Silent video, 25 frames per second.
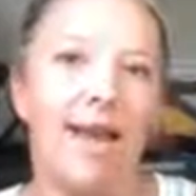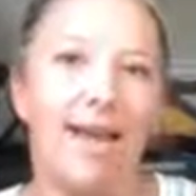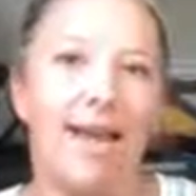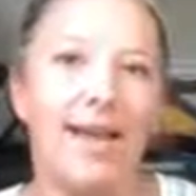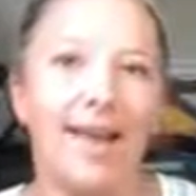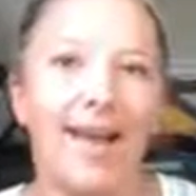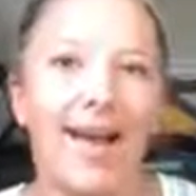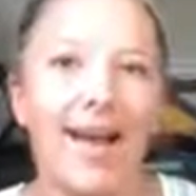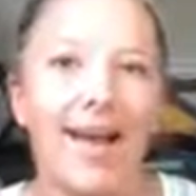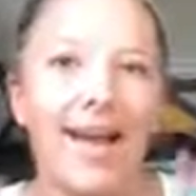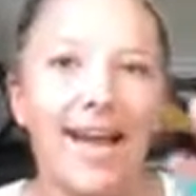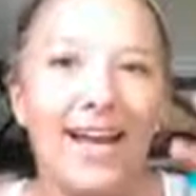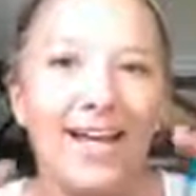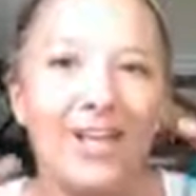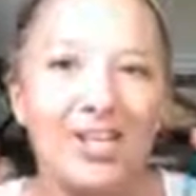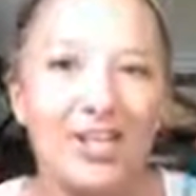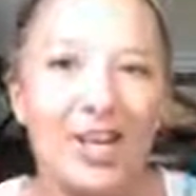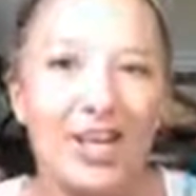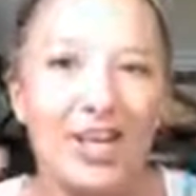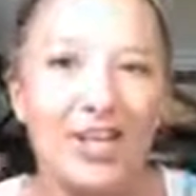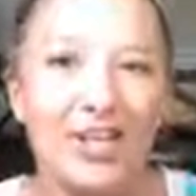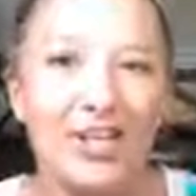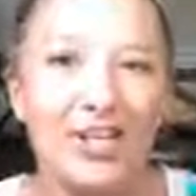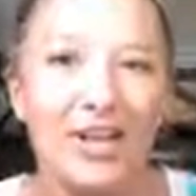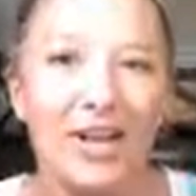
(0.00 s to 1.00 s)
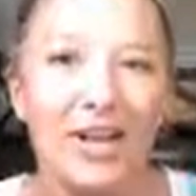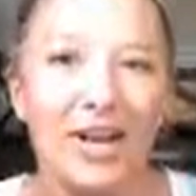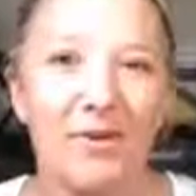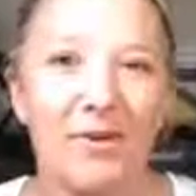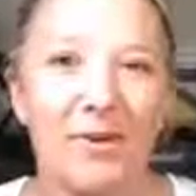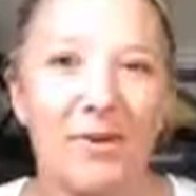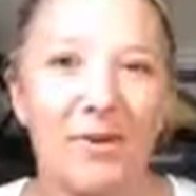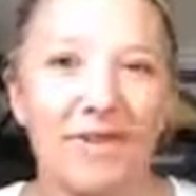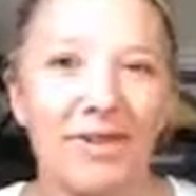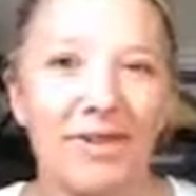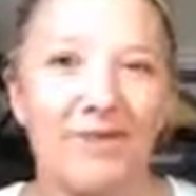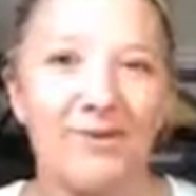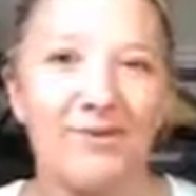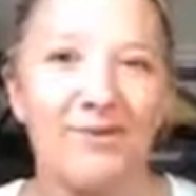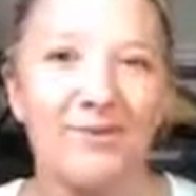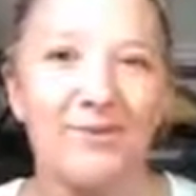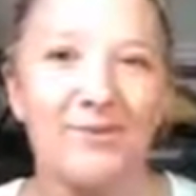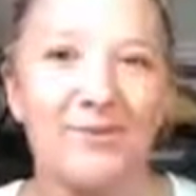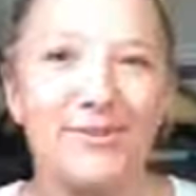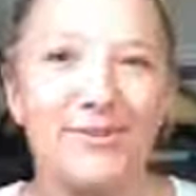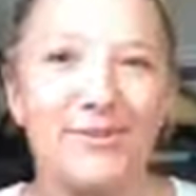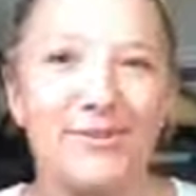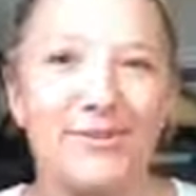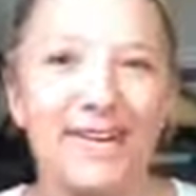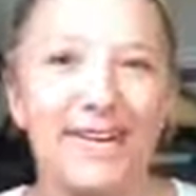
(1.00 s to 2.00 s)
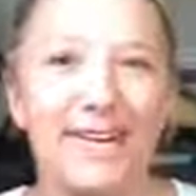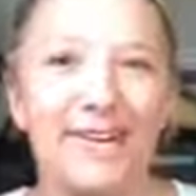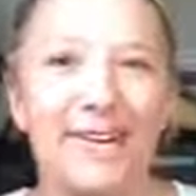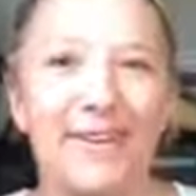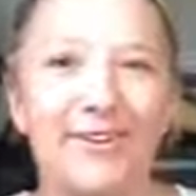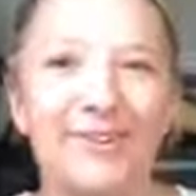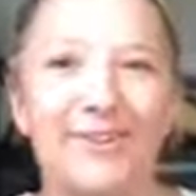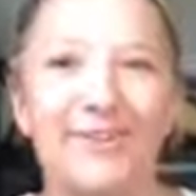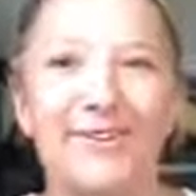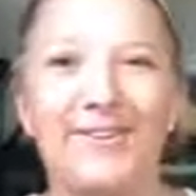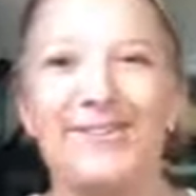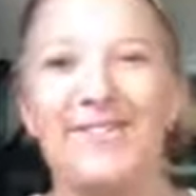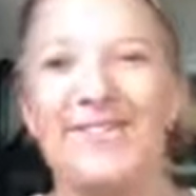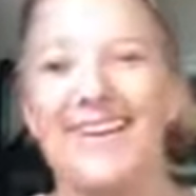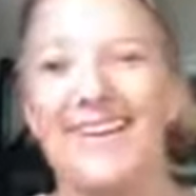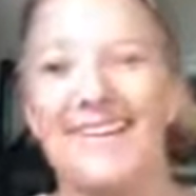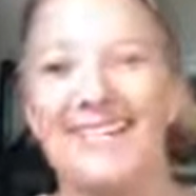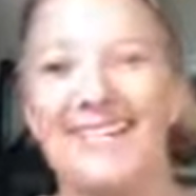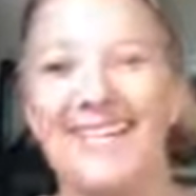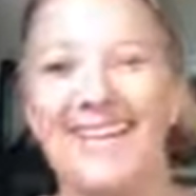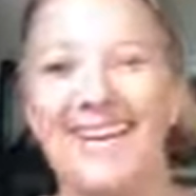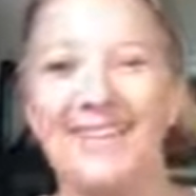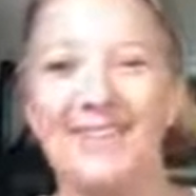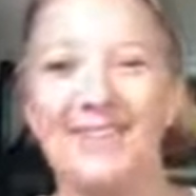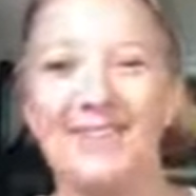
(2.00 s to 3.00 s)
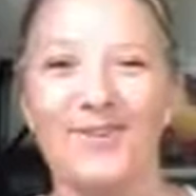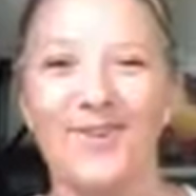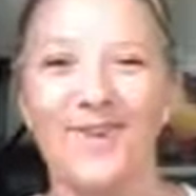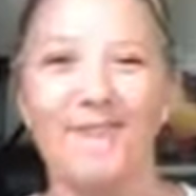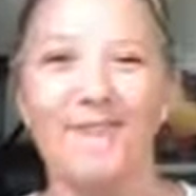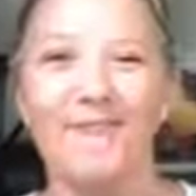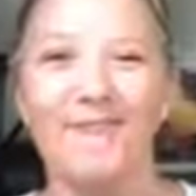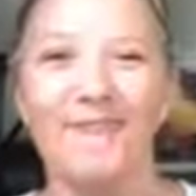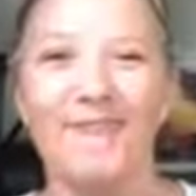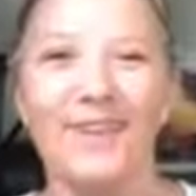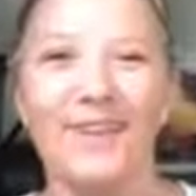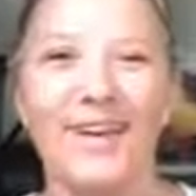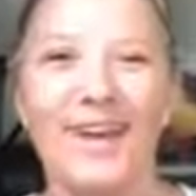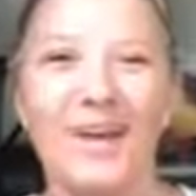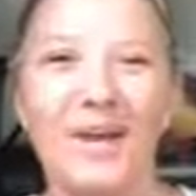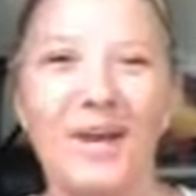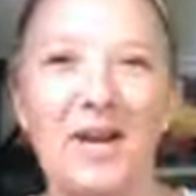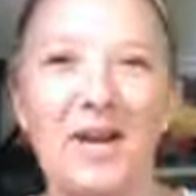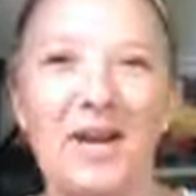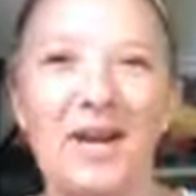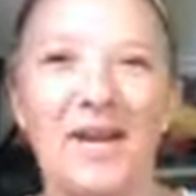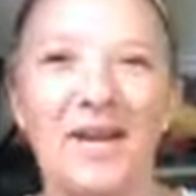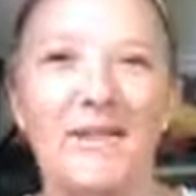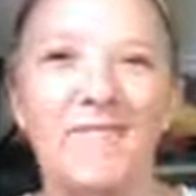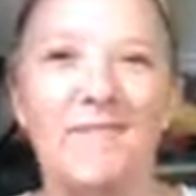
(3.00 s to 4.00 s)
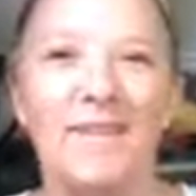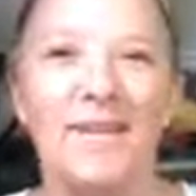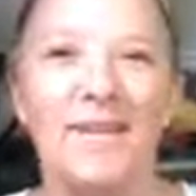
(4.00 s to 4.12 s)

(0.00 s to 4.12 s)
And hi, Cha-Cha, how are you doing? Oh, Cha-Cha, I'm so happy that you're here.